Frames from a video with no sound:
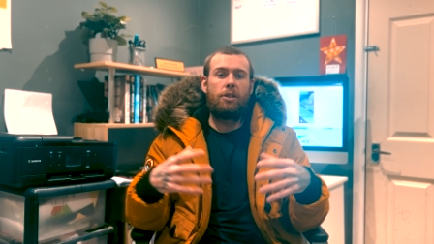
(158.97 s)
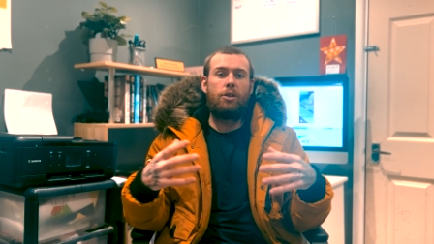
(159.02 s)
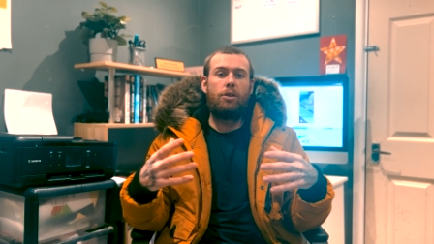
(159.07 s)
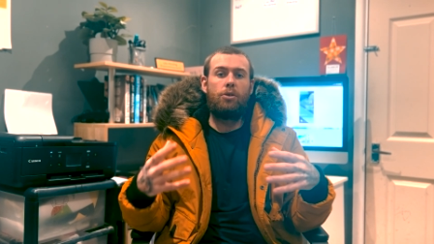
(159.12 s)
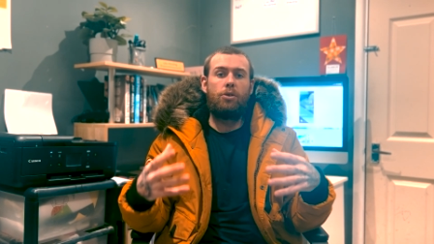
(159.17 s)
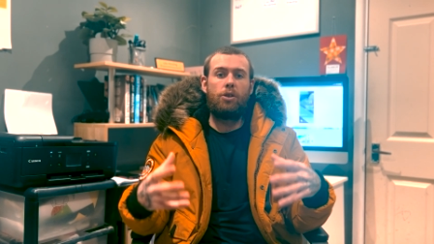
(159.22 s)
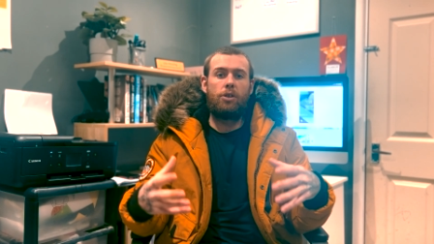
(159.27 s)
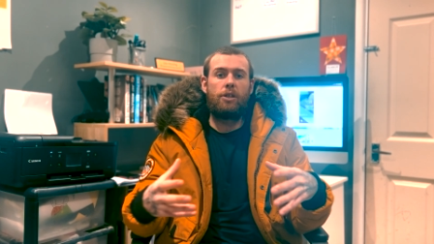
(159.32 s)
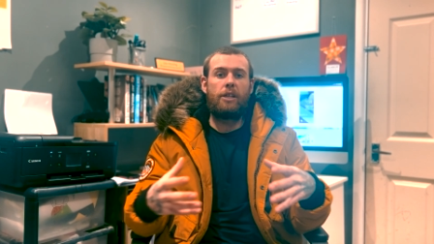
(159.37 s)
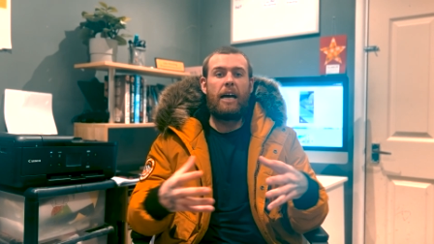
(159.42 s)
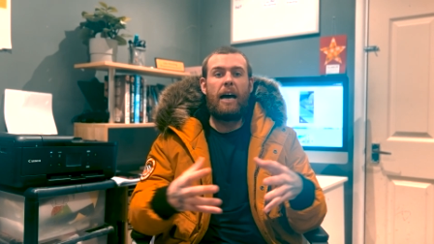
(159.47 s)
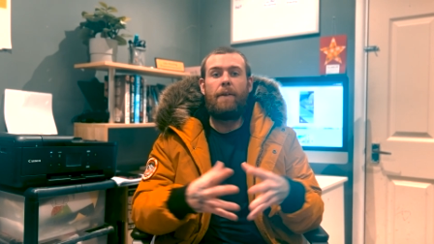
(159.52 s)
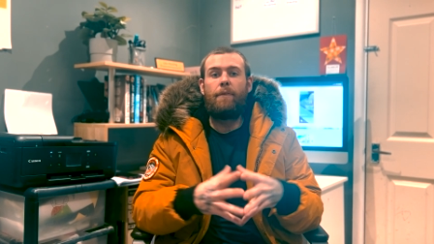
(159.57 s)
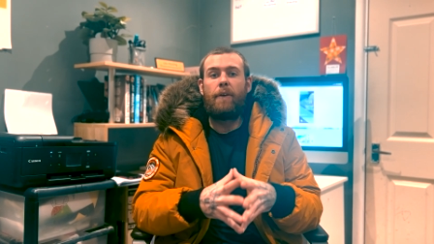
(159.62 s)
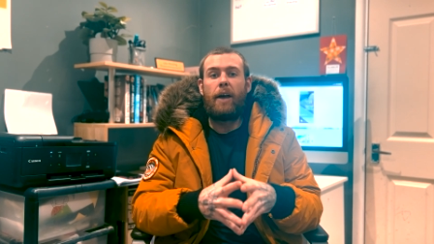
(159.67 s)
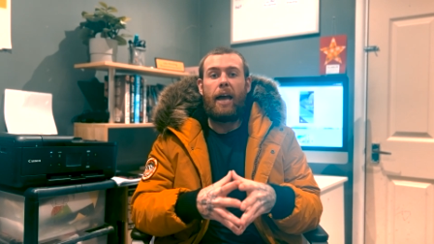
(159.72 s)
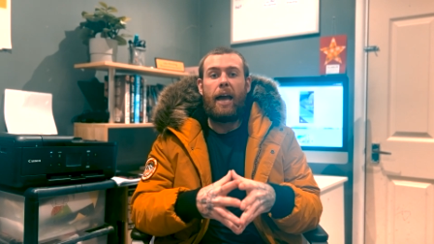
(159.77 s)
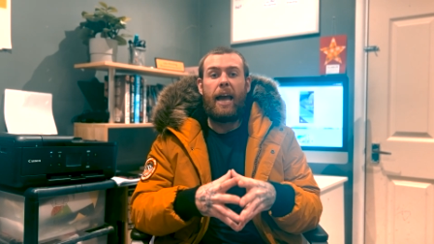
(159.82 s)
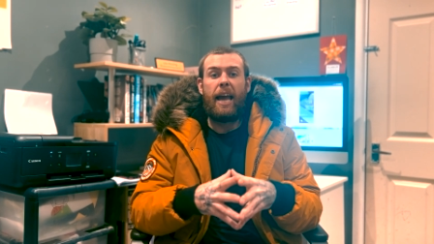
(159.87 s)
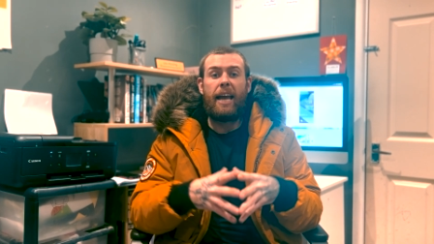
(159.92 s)
to just have
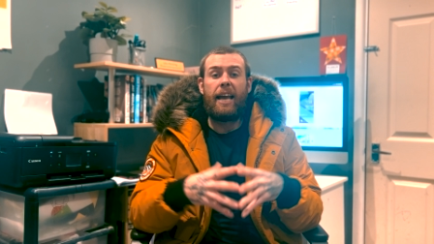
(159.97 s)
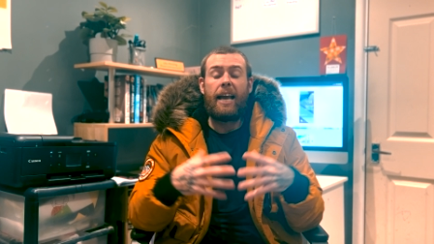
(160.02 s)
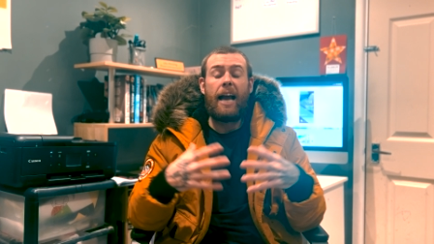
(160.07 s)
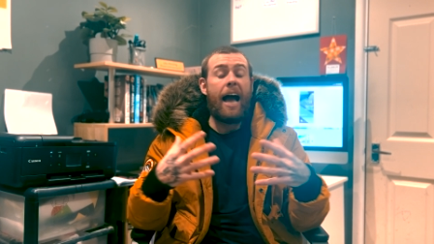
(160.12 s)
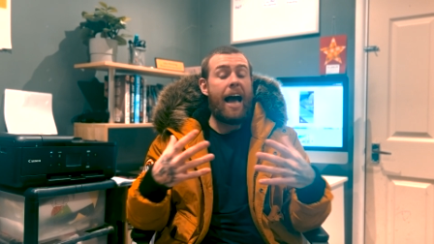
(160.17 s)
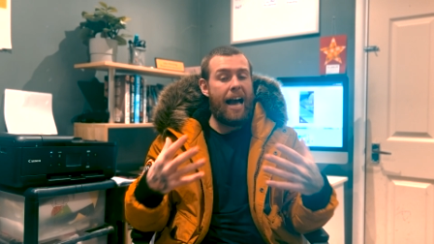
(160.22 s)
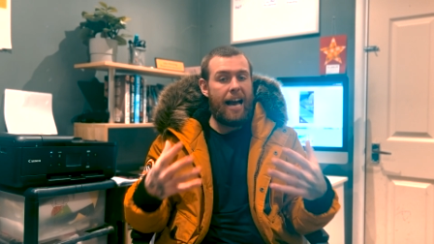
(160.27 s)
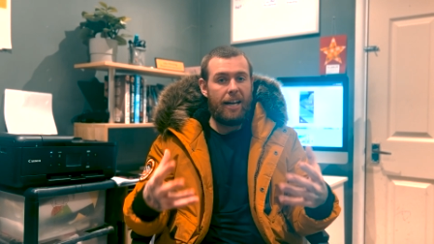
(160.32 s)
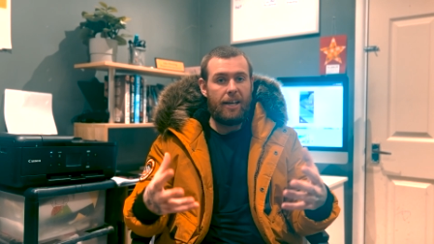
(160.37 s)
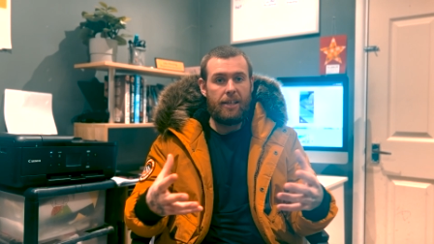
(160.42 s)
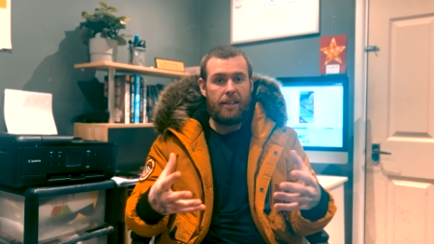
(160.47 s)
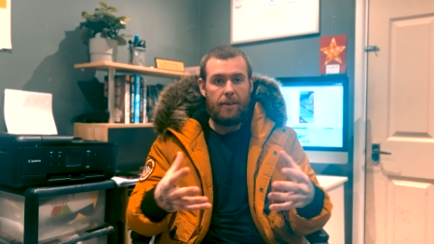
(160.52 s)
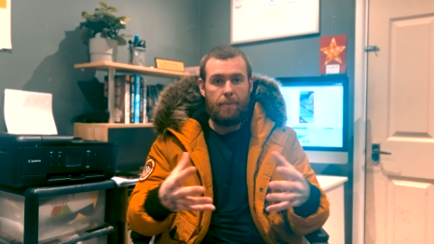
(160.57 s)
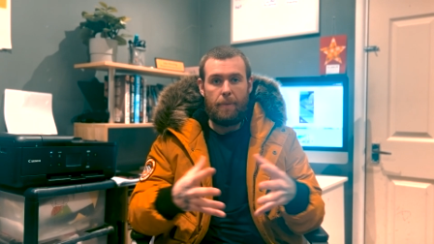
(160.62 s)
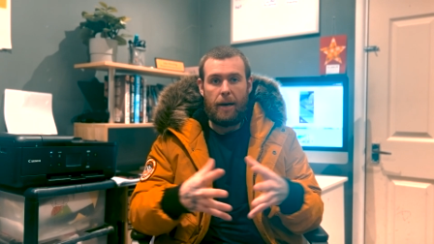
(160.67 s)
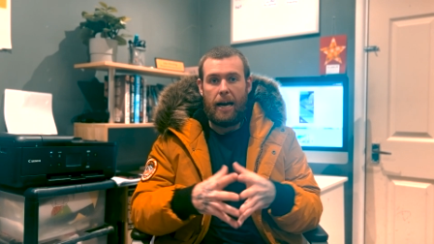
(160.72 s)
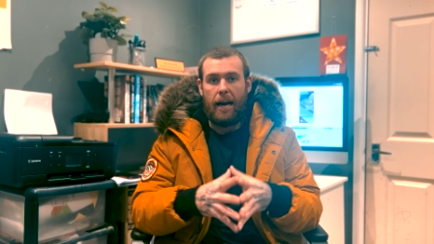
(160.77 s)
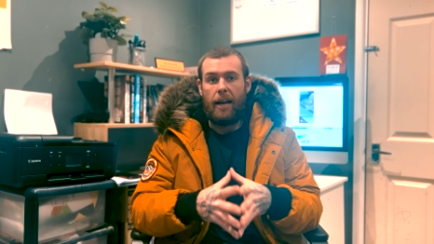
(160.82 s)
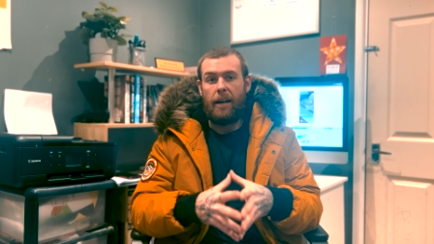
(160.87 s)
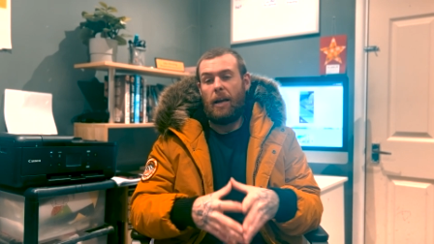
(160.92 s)
a
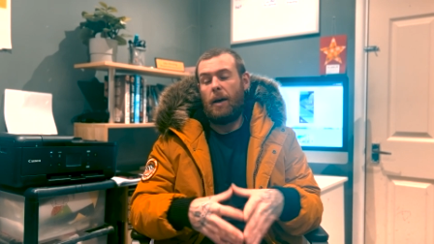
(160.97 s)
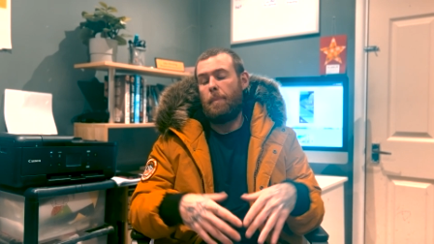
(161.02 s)
handyman,